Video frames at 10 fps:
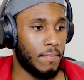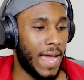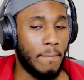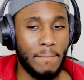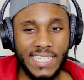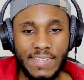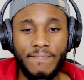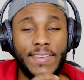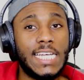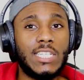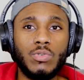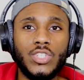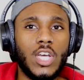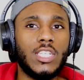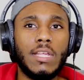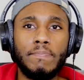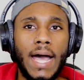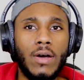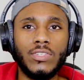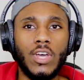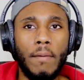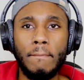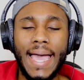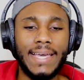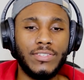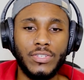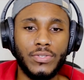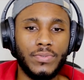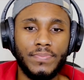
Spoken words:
And Mr. Fitz was just about to come back to you.